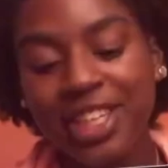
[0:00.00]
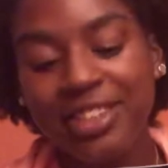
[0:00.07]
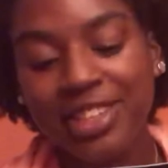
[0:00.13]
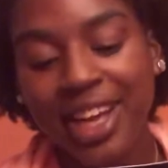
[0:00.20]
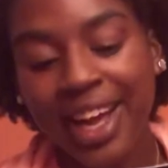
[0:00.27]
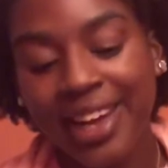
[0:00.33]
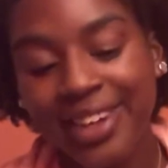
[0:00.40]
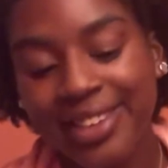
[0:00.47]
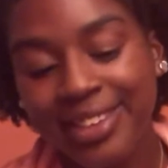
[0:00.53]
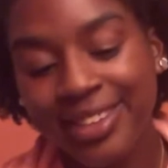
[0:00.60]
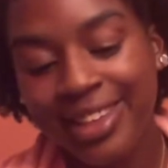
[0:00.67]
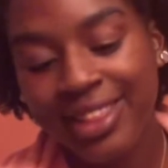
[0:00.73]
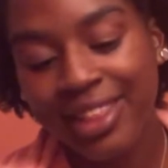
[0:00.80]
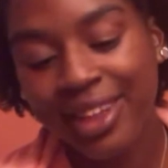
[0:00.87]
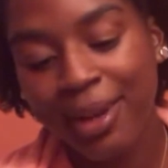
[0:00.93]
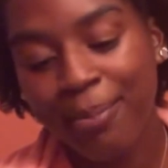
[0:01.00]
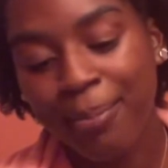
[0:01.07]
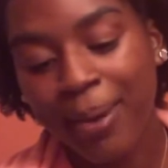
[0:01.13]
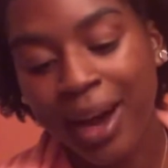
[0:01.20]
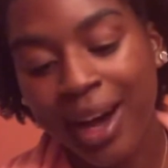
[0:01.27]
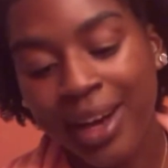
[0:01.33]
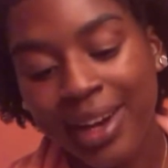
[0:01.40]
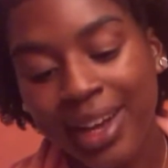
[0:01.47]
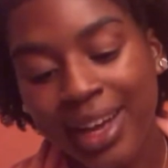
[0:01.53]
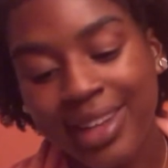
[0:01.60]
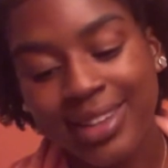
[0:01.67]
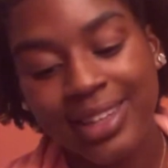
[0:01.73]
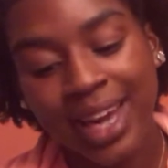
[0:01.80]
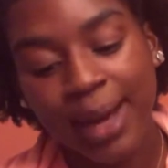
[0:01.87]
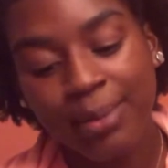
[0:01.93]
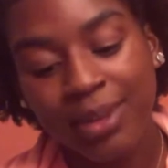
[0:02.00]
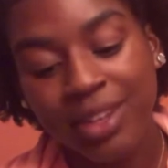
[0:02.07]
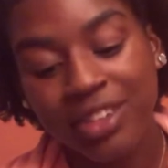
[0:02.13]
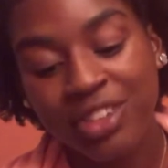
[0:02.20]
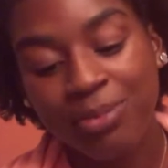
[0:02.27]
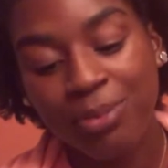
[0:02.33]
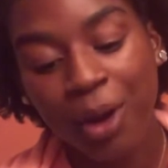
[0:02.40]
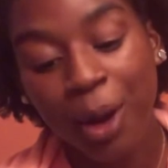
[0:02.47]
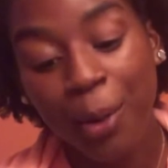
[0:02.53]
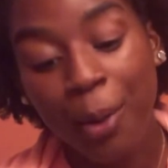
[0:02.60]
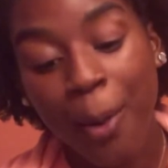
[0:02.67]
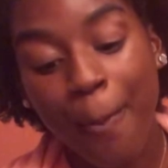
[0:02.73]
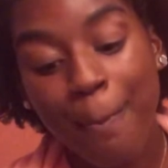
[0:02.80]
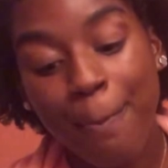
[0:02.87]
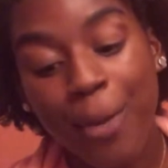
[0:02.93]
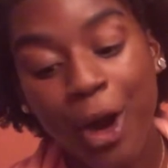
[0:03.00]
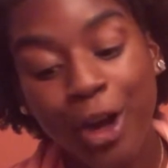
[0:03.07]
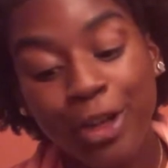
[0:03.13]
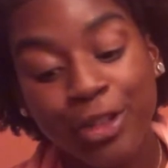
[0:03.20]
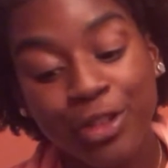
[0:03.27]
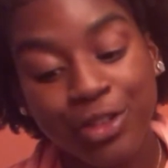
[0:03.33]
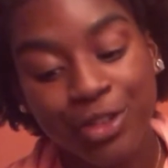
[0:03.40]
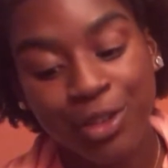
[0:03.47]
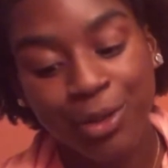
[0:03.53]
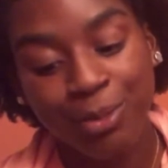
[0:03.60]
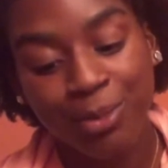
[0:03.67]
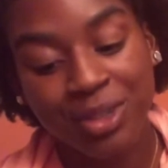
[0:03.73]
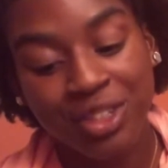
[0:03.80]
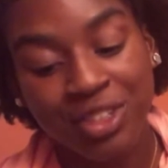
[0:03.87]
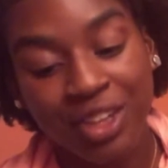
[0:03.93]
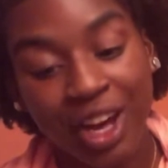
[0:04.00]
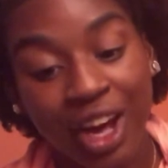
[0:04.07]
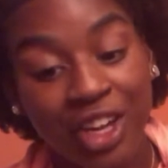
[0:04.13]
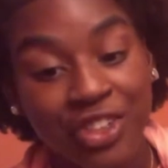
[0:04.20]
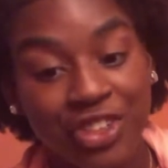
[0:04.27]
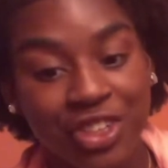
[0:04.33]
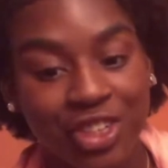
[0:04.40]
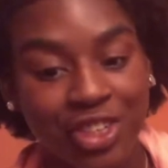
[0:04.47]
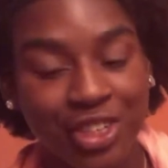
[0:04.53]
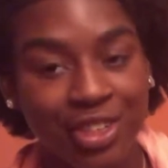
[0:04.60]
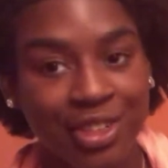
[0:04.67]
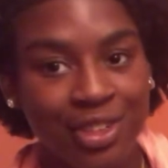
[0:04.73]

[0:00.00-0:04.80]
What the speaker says: It says the Body Adapting Smart Personal Massager.